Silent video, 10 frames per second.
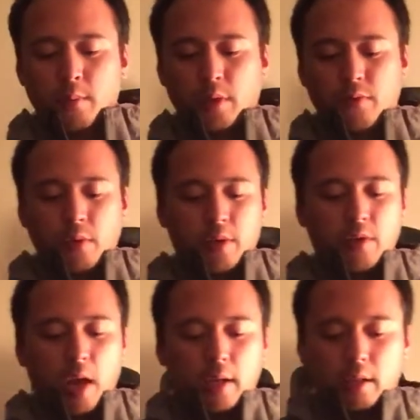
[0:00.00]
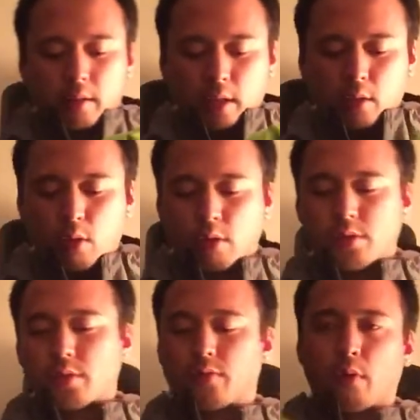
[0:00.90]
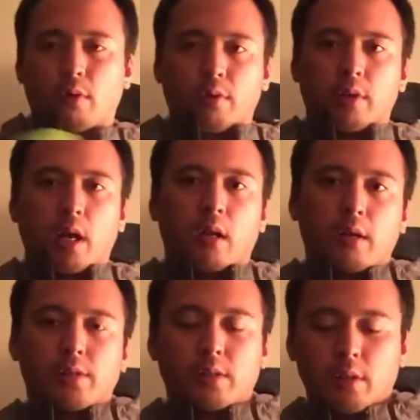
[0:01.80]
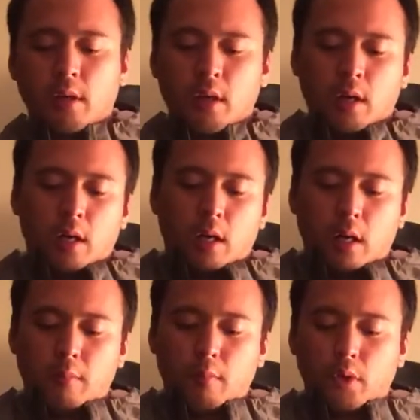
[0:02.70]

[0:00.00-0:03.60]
but for a jacket that costs you $400,